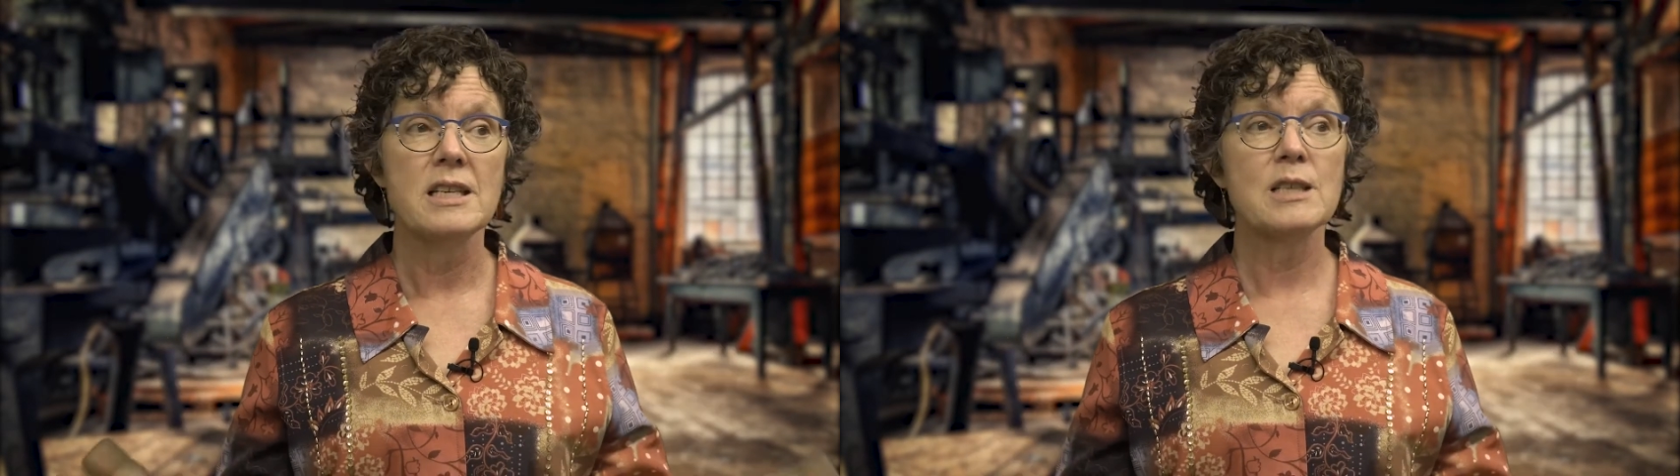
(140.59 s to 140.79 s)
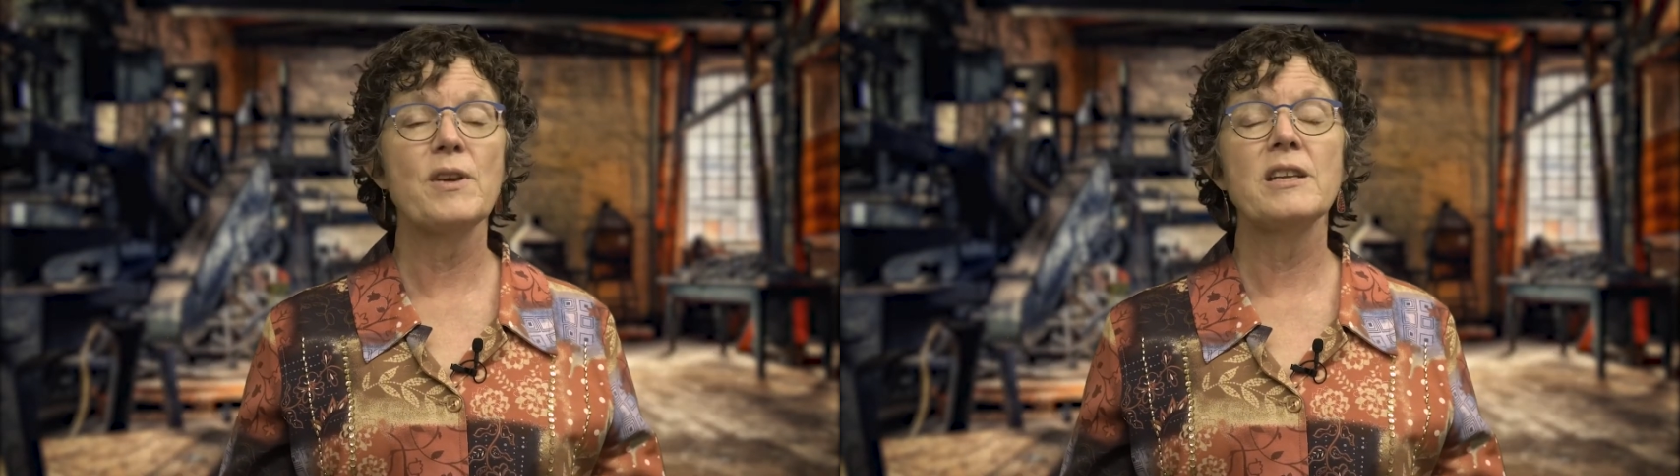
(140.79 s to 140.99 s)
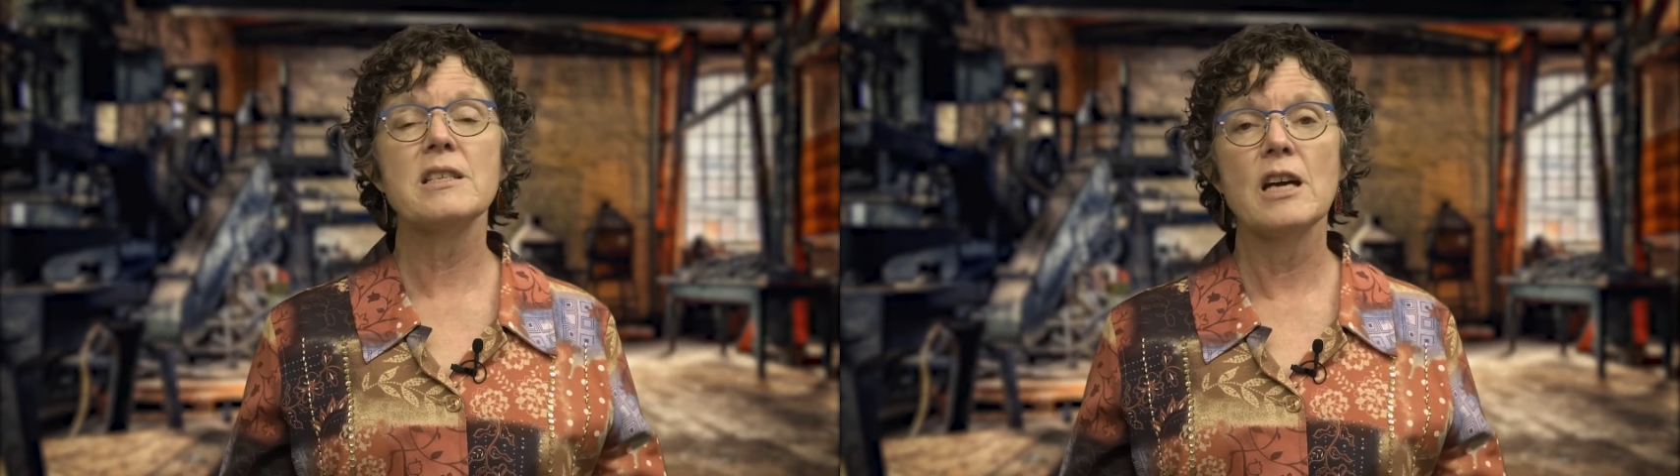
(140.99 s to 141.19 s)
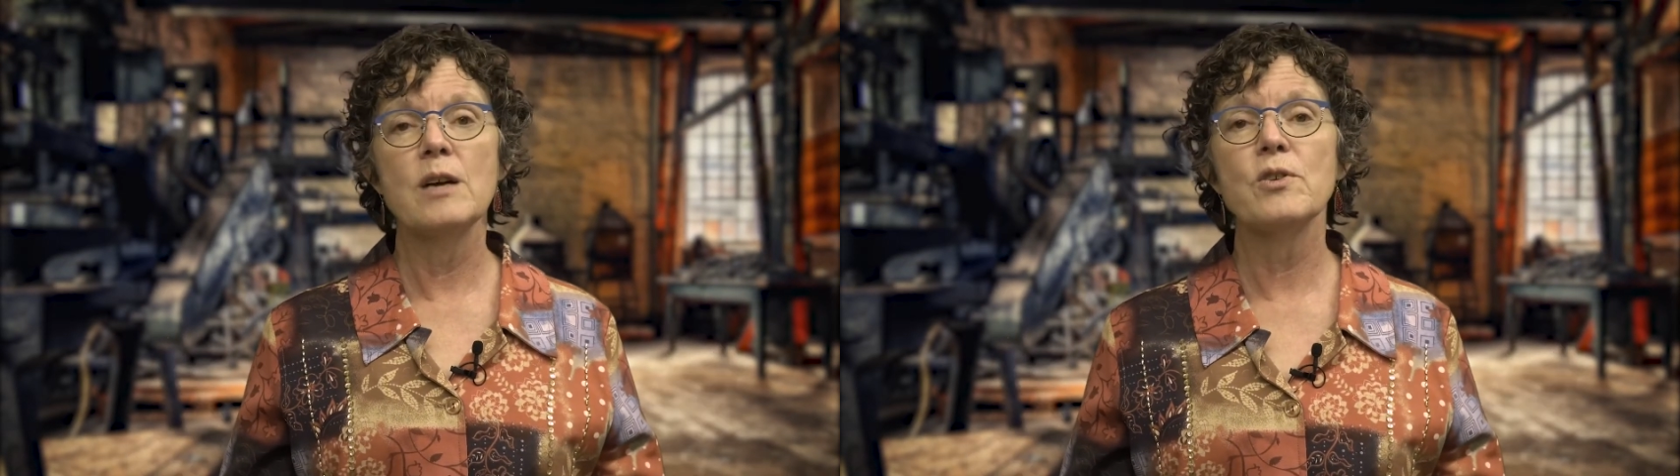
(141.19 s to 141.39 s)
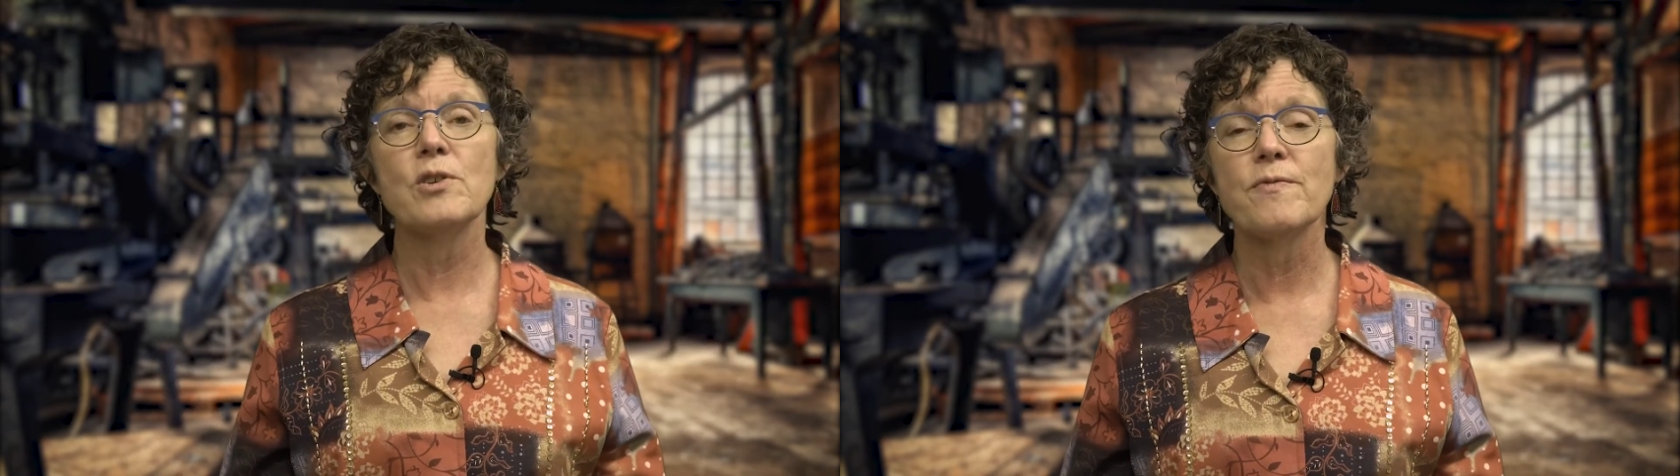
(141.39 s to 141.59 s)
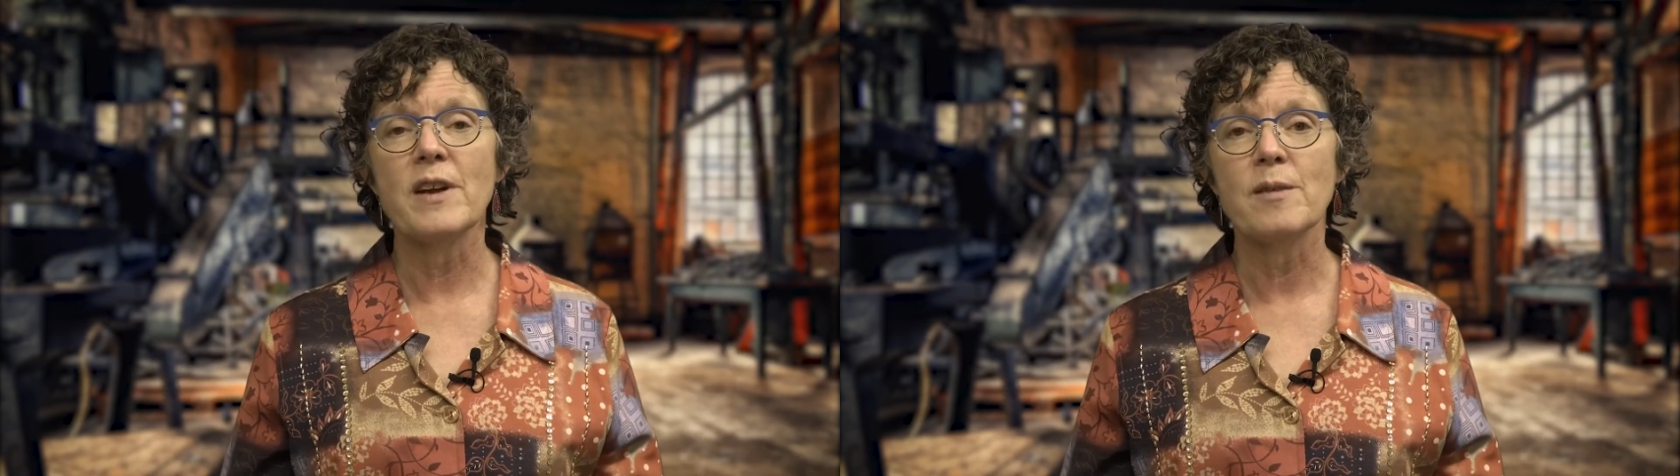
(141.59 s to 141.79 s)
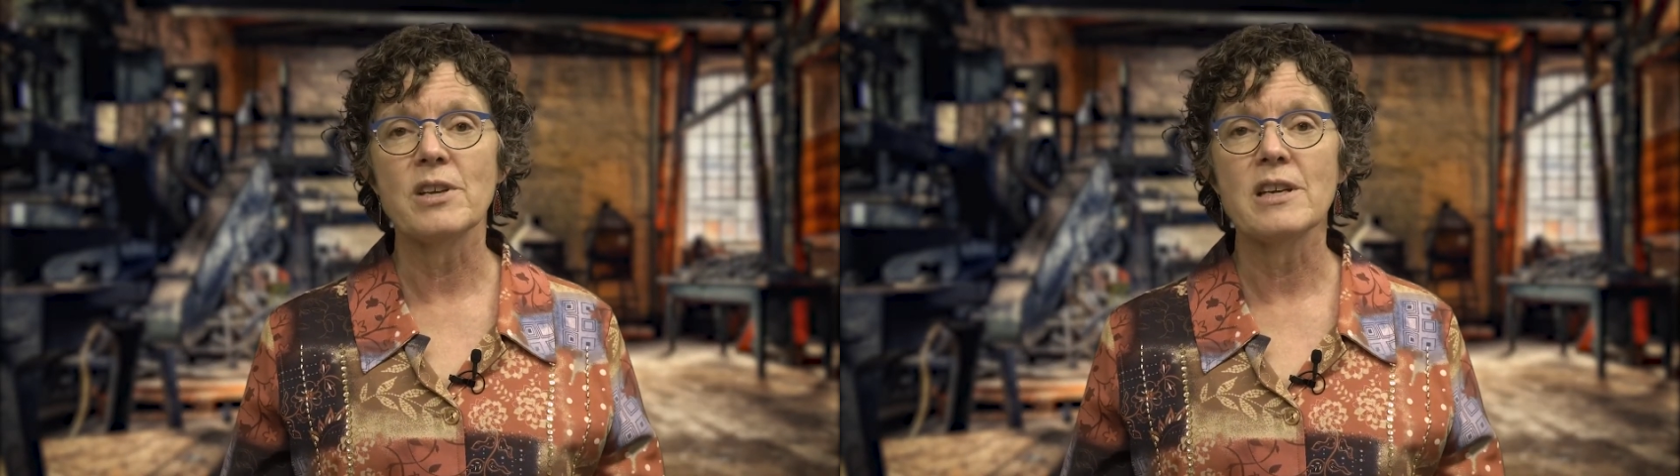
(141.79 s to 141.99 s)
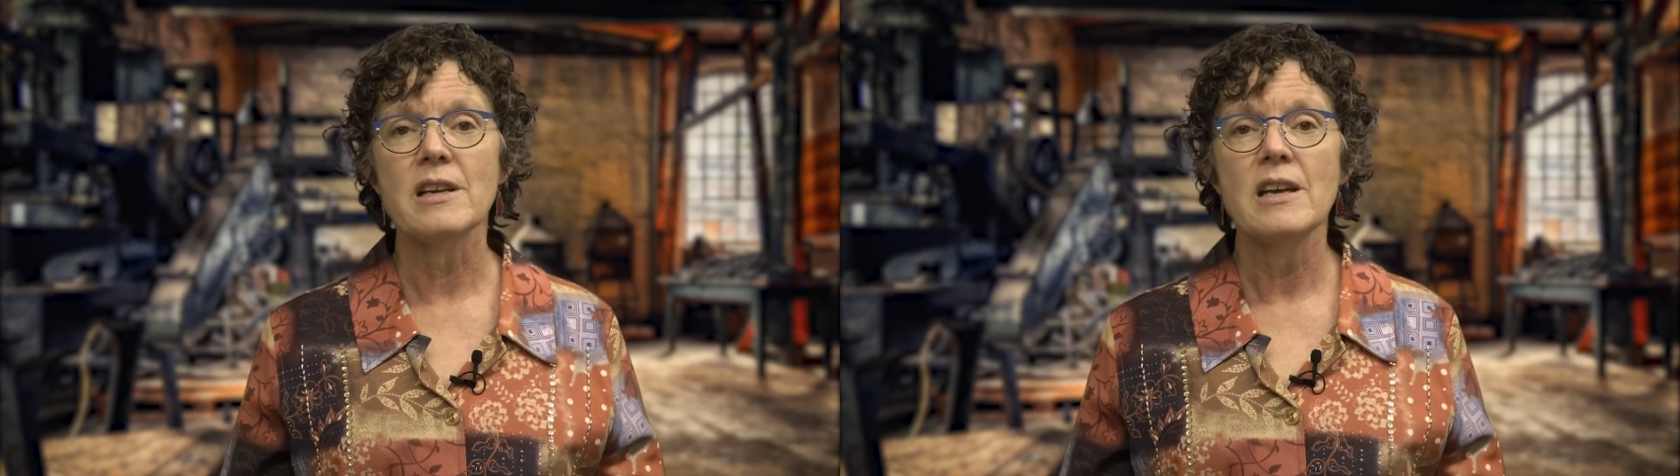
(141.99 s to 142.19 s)
spending time with your
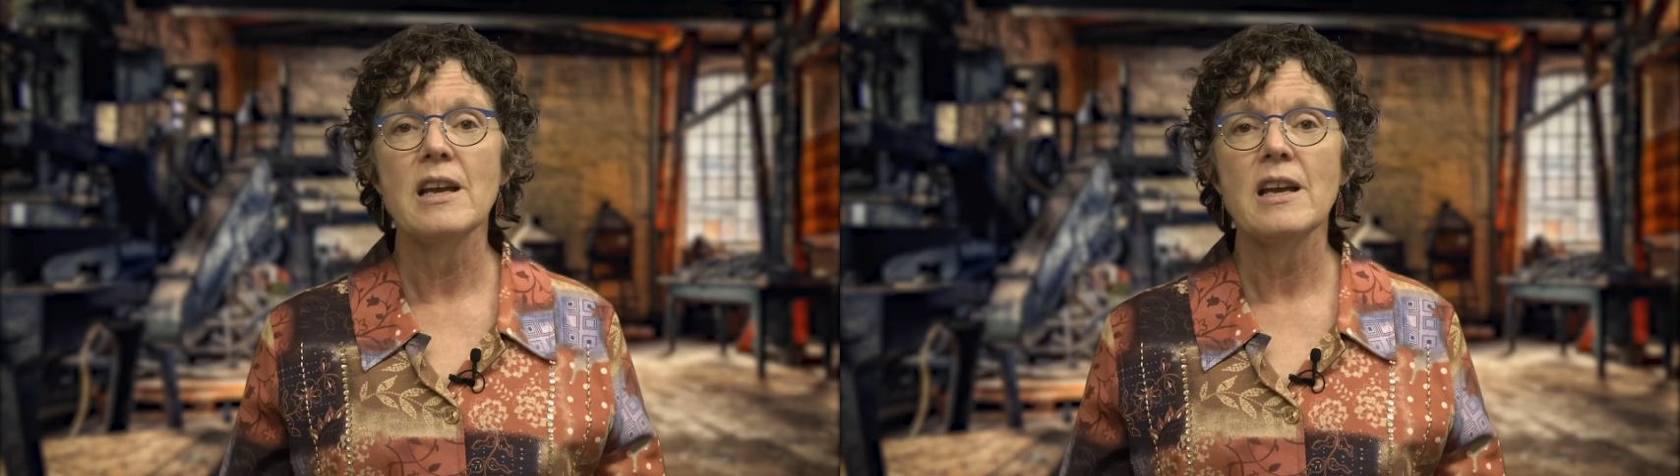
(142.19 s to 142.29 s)
family.